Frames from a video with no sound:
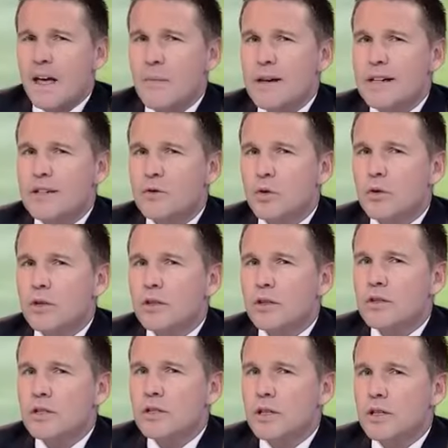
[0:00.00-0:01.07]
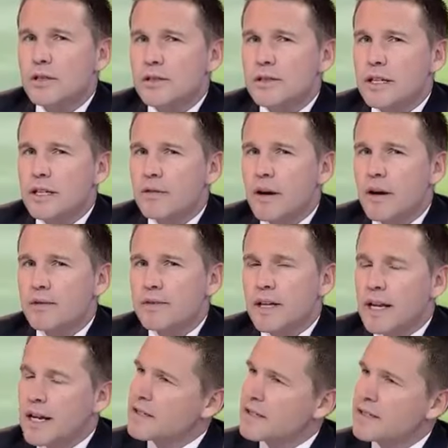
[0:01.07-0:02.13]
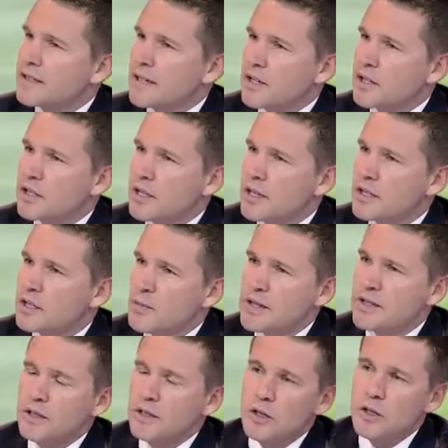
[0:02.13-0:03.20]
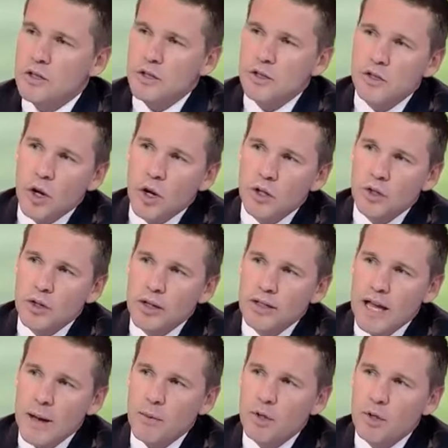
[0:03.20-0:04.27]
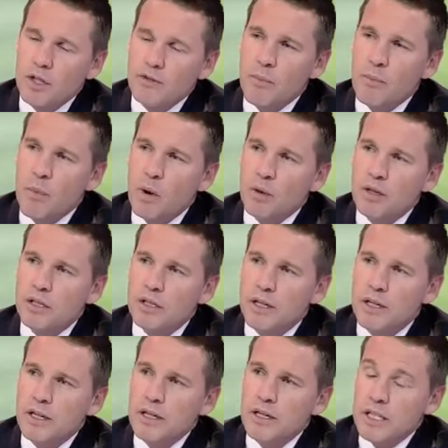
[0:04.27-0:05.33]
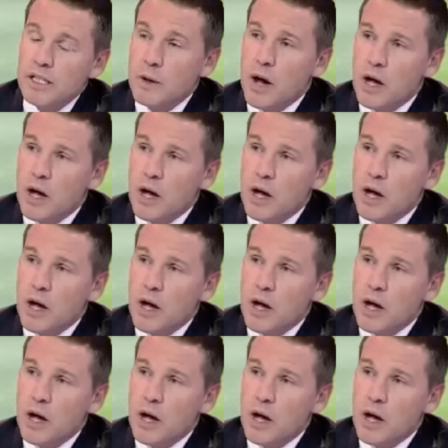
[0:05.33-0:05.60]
Amid all the uncertainty around Alexis Sanchez, Mesut Ozil's contracts, how much of a bonus to